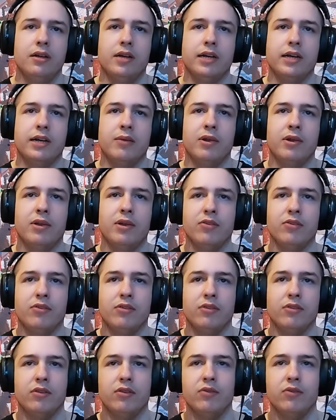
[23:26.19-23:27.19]
I can be a little
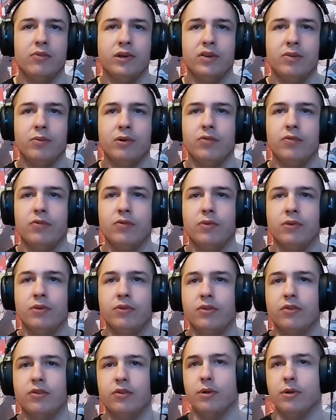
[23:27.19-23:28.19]
sensitive to it, but if the
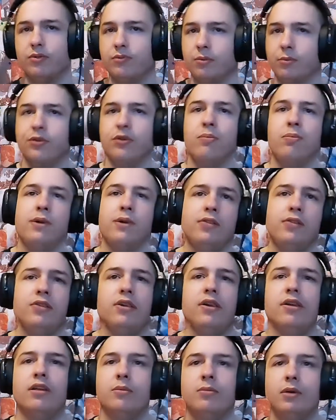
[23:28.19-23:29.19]
person is coming from a good place,
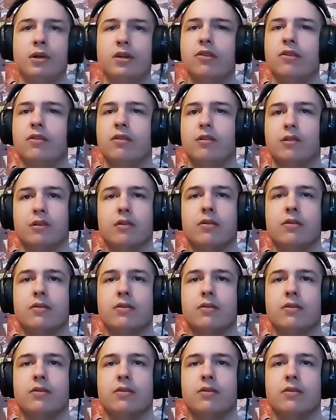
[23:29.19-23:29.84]
I'll hear them out.